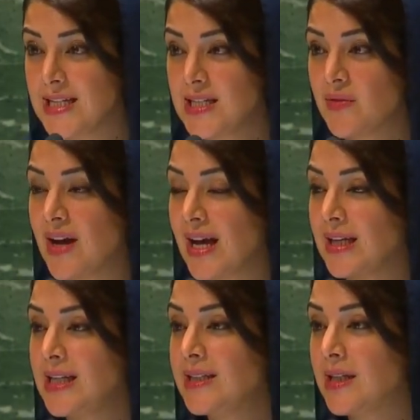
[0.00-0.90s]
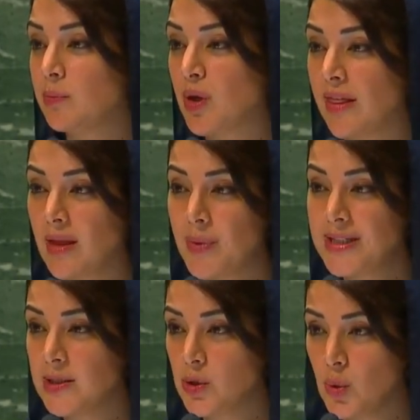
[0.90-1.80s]
It is essential to
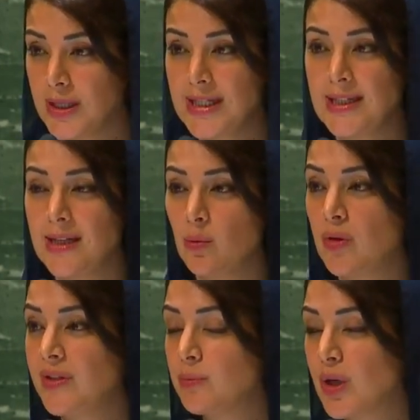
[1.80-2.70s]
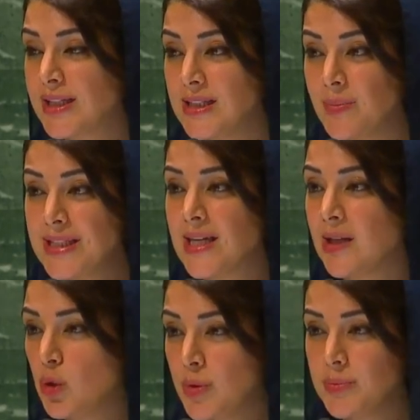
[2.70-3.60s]
enhance the effectiveness of
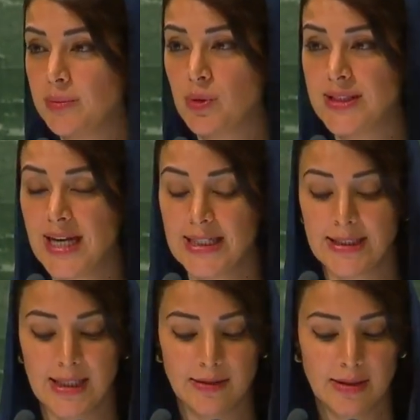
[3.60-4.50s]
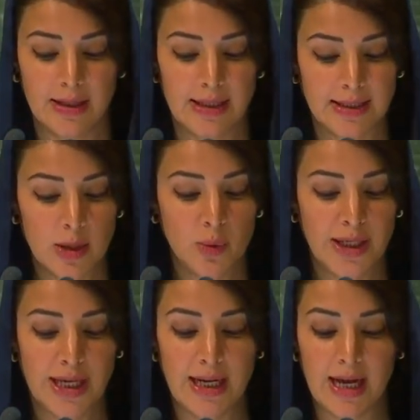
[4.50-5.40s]
international organizations, key among
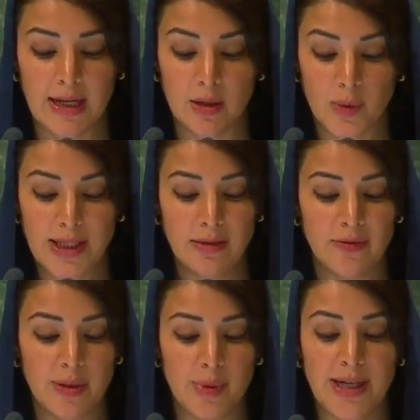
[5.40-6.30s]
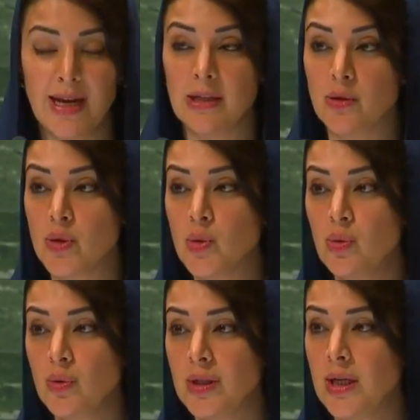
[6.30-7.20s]
them the United
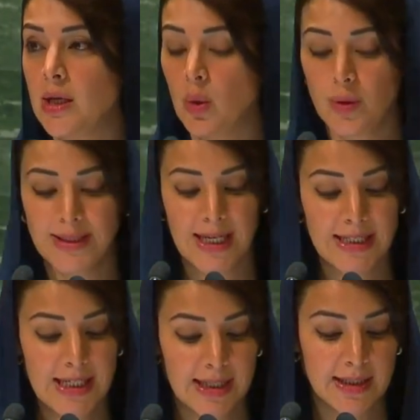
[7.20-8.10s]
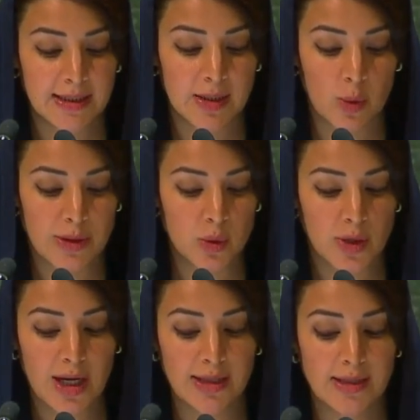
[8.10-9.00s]
Nations. These institutions are
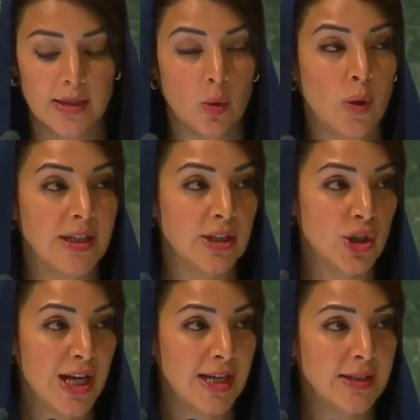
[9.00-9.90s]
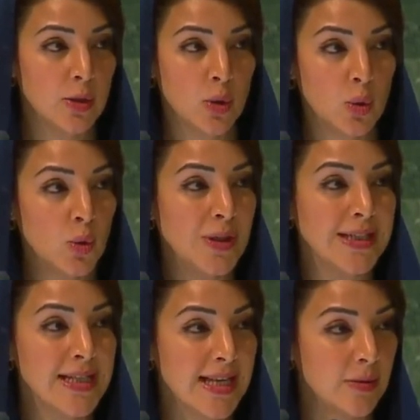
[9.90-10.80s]
crucial for building bridges,
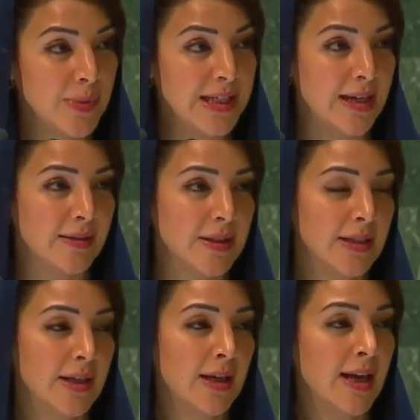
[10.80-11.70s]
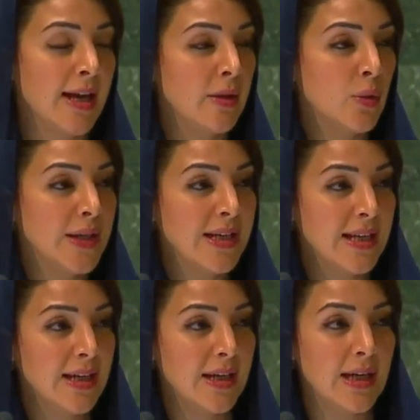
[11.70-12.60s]
reducing tensions, and
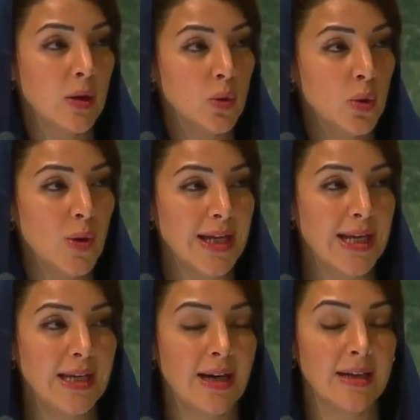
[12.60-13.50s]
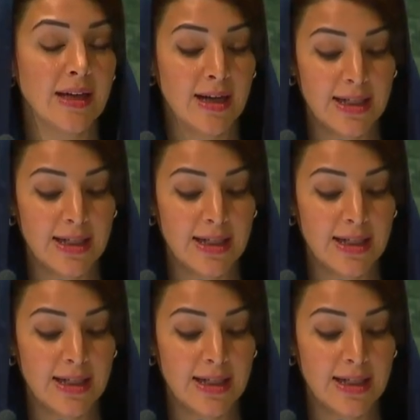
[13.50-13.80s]
establishing peaceful solutions.